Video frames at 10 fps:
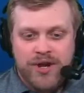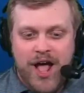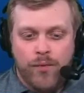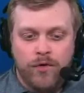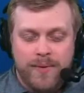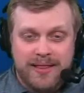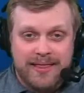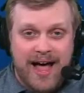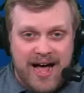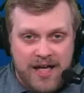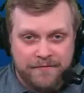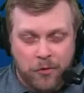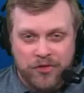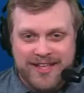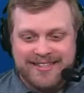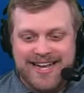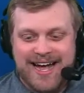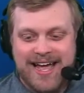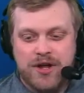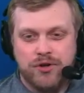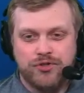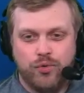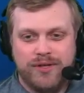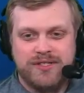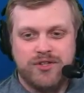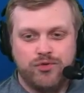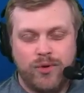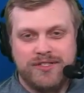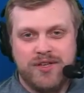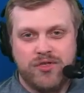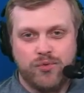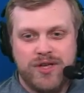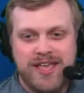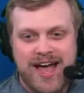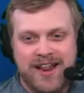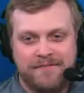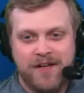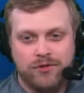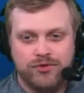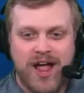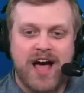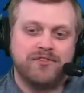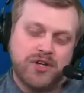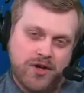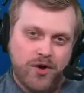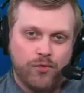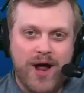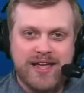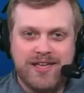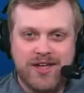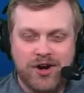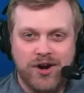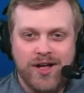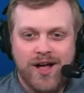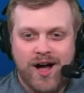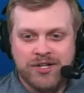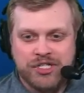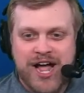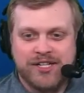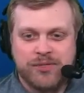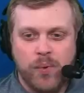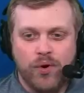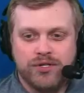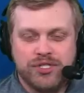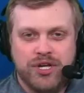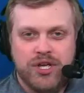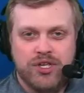Now, we will be live for the entire twenty twenty-three N F L Draft right here on Chat Sports.